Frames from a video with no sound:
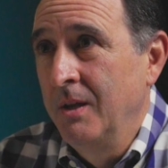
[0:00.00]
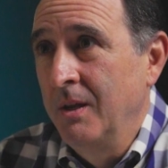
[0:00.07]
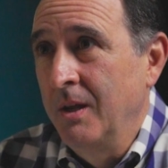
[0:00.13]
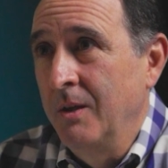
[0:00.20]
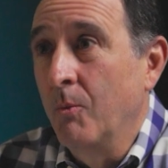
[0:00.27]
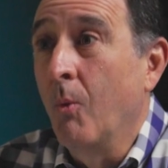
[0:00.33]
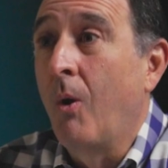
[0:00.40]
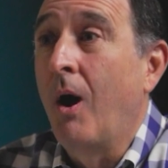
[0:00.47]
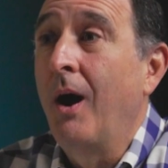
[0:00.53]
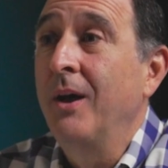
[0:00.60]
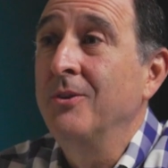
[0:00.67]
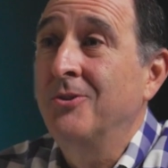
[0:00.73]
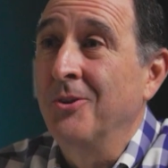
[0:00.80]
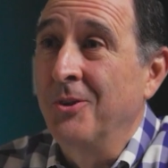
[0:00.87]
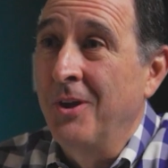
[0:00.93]
and
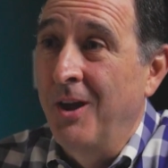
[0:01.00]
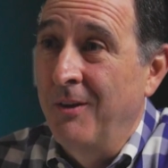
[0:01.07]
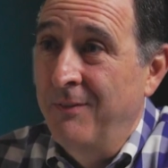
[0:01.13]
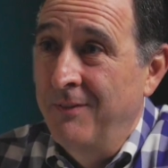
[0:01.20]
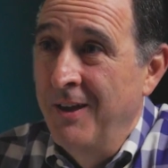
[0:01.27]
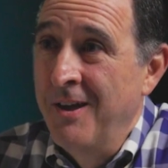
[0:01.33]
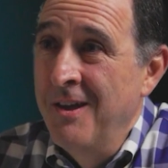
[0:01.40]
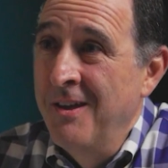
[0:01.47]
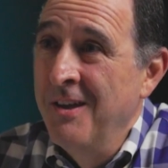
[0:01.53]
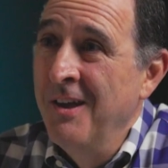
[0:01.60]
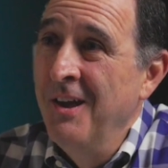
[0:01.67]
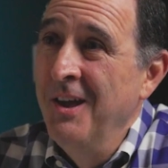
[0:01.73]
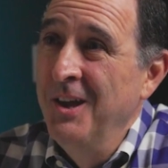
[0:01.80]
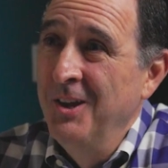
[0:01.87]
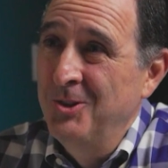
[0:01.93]
wise enough
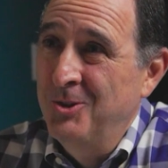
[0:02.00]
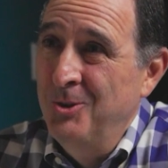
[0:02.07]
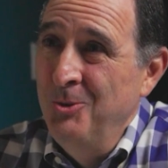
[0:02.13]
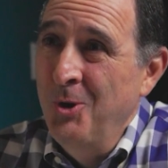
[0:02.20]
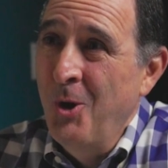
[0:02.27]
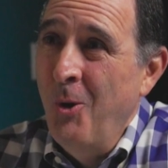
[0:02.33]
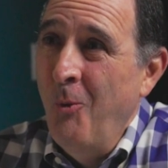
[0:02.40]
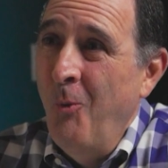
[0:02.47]
to know